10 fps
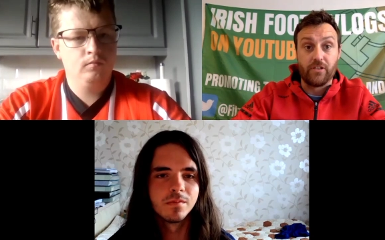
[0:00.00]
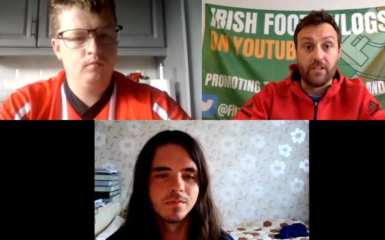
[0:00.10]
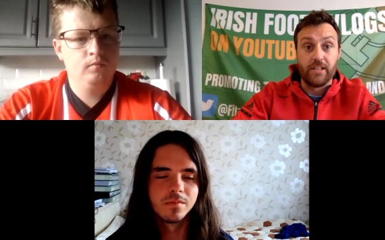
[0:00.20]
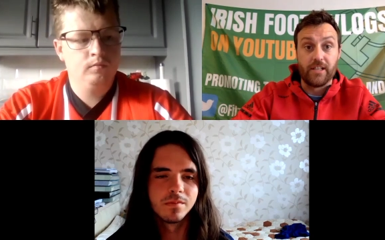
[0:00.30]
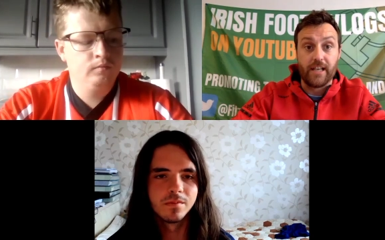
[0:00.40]
Speaker 1: for
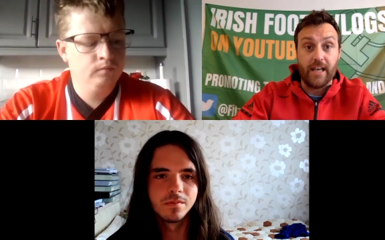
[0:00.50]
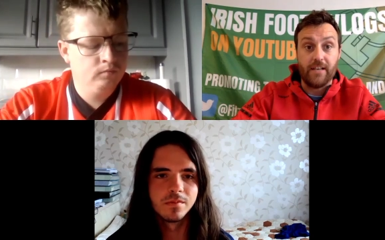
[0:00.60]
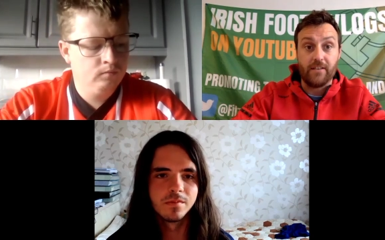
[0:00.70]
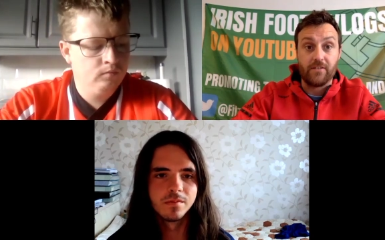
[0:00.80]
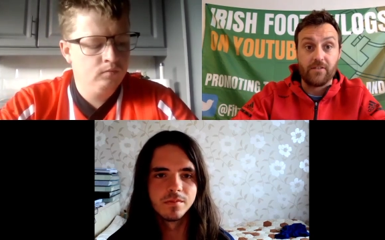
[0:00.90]
Treaty
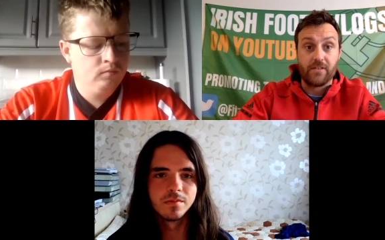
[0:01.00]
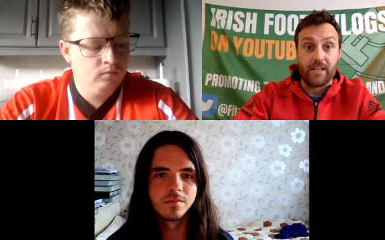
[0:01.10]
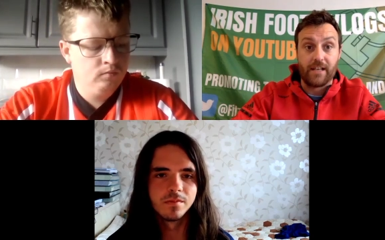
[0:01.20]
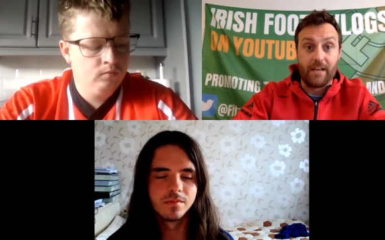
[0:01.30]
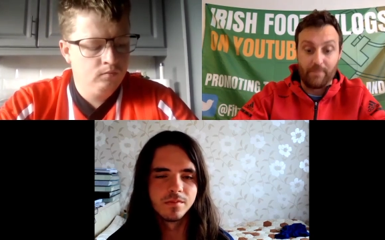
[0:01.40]
again, and it's just
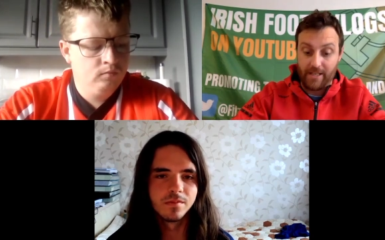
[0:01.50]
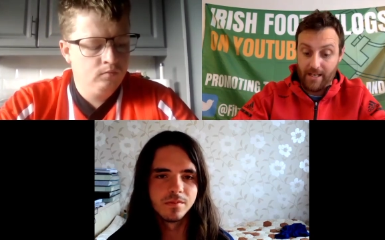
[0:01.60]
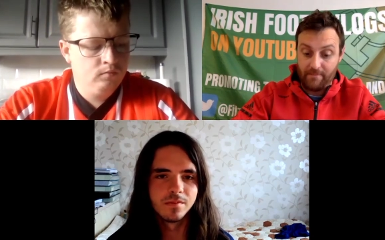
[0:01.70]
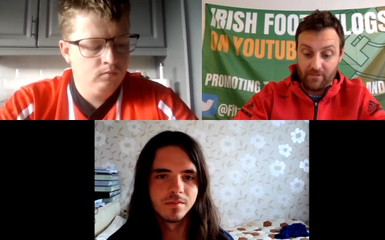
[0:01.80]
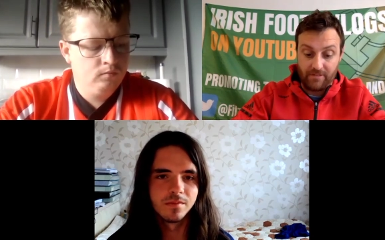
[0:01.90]
that gap
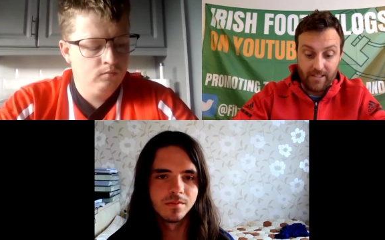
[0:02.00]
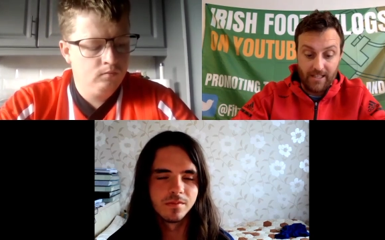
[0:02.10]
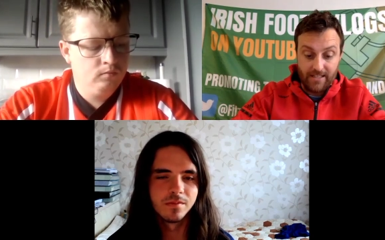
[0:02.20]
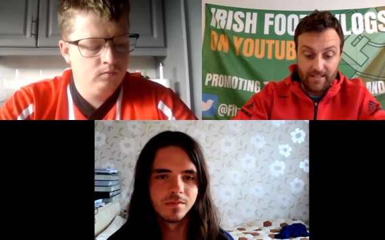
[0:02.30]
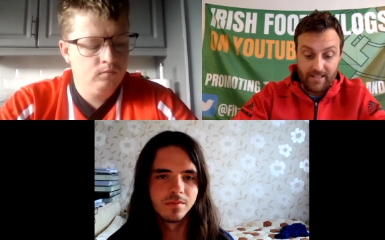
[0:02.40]
again between
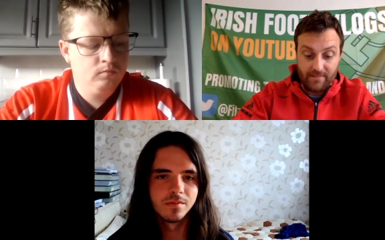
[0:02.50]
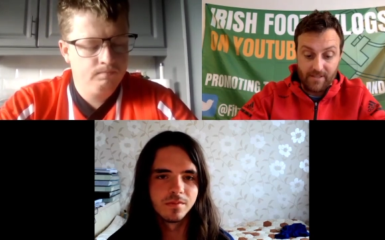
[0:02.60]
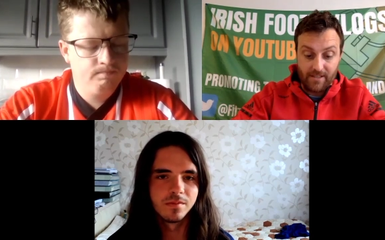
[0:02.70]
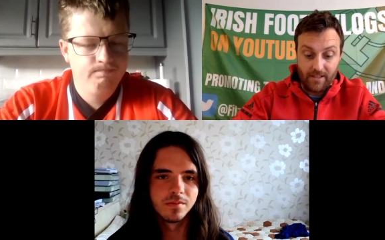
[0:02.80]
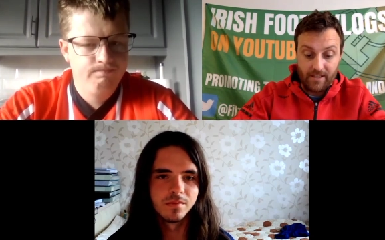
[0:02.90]
the league
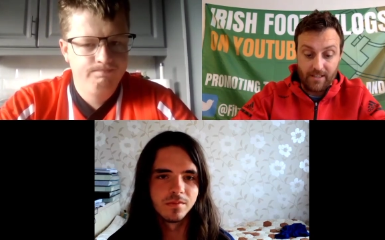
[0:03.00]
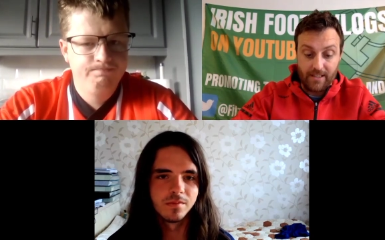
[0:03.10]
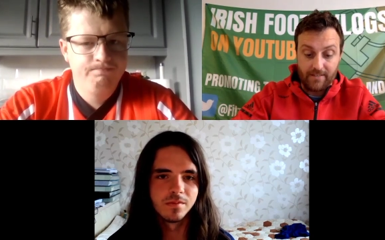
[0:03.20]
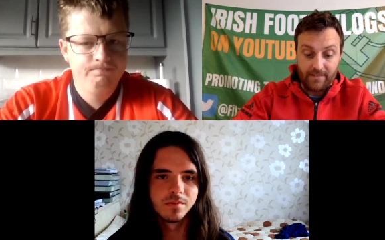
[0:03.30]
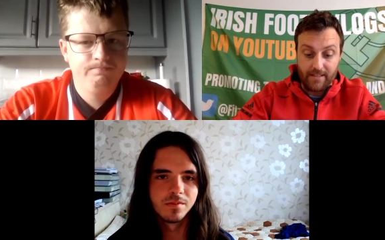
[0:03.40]
teams and the
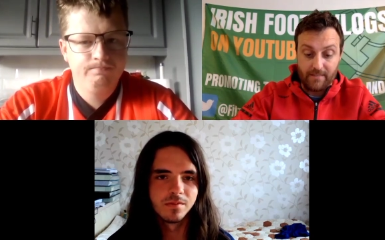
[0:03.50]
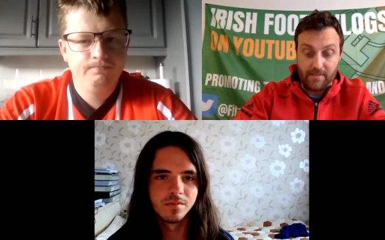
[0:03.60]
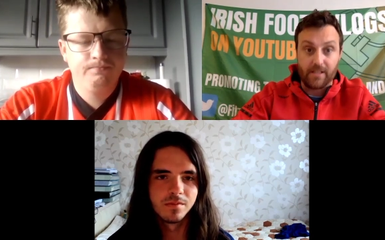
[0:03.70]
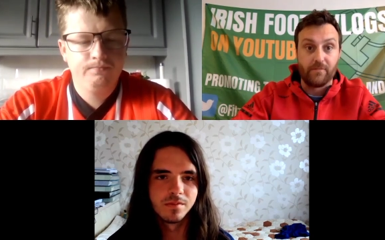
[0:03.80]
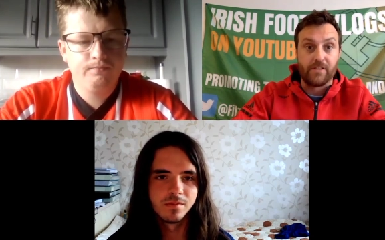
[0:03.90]
non-league
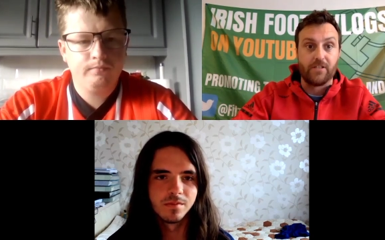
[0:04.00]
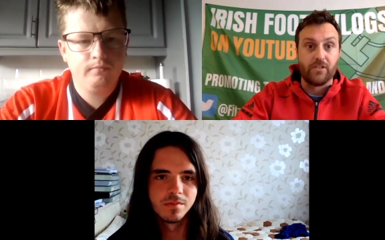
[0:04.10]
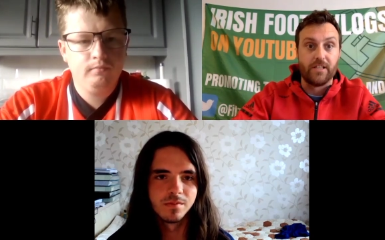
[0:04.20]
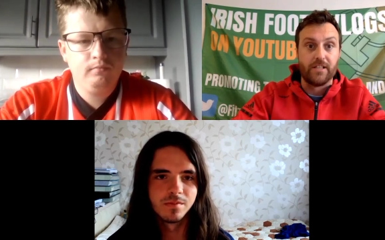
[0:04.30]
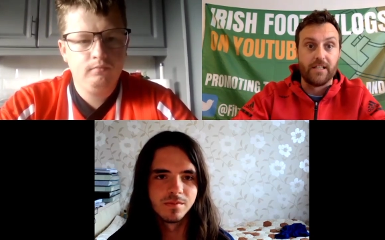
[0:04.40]
teams, and
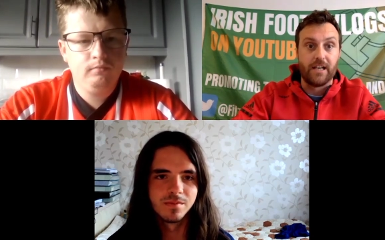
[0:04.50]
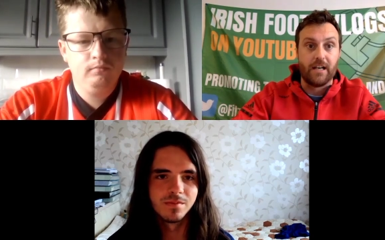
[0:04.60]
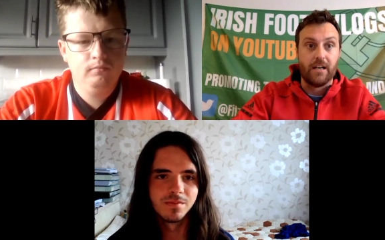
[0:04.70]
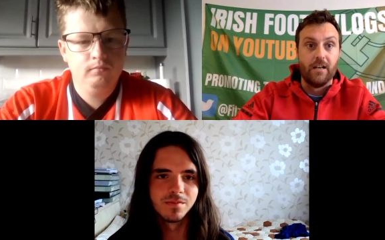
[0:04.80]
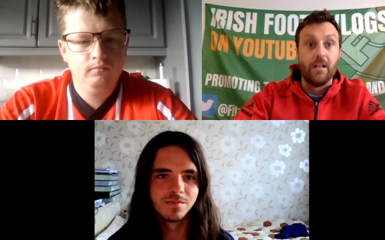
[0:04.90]
obviously Treaty
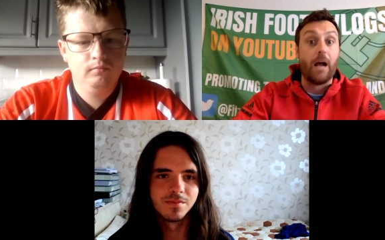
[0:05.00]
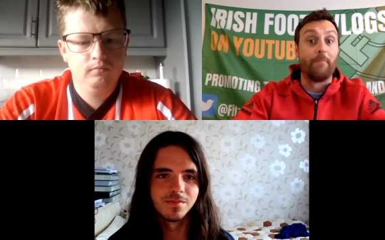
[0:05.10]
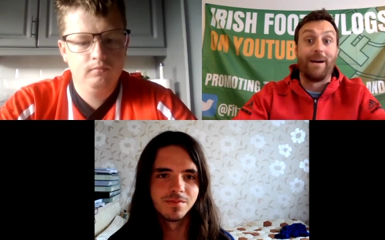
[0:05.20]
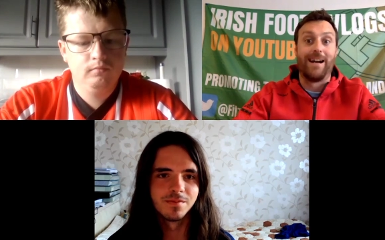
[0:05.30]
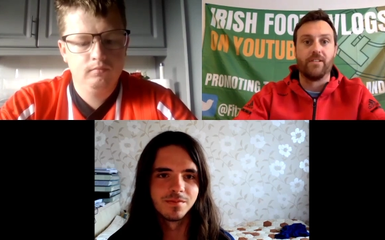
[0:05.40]
are
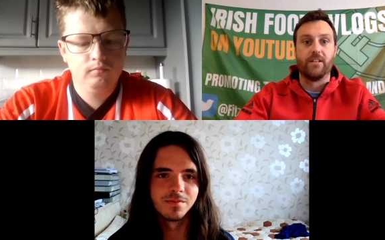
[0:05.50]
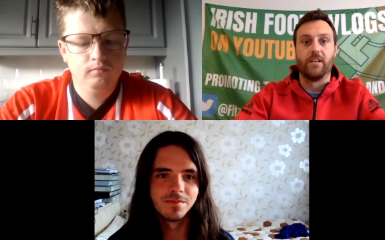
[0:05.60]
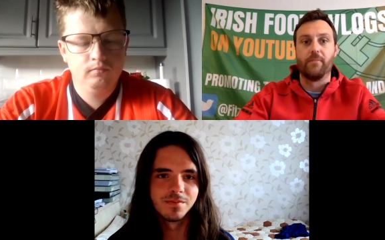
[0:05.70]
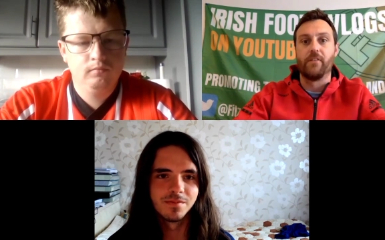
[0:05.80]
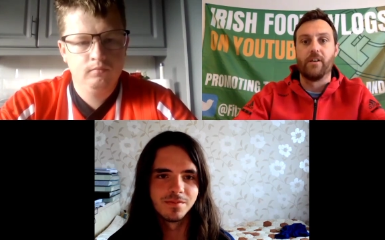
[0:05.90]
a
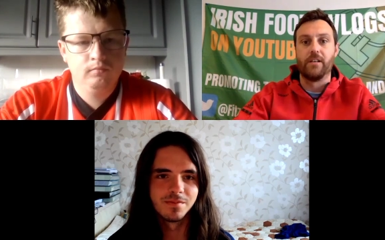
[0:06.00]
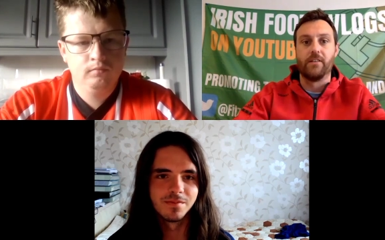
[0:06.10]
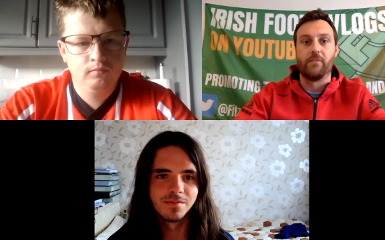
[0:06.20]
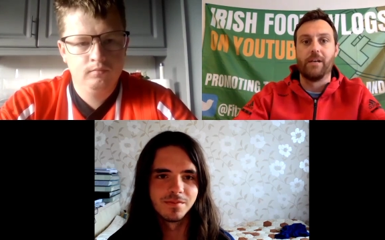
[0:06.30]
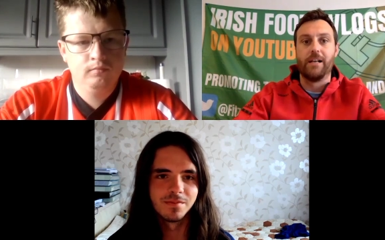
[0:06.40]
part-time
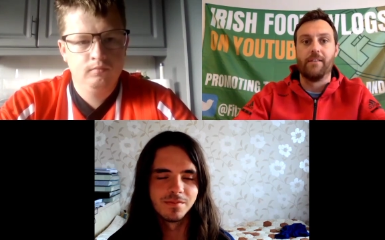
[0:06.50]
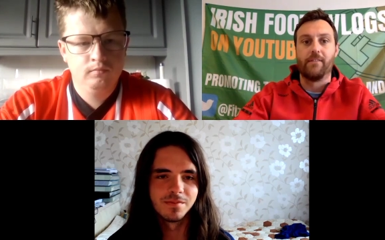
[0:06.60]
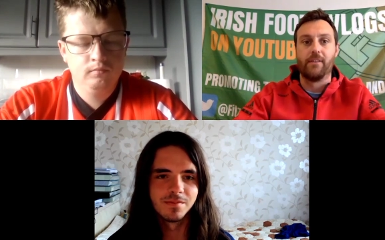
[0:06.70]
side as well.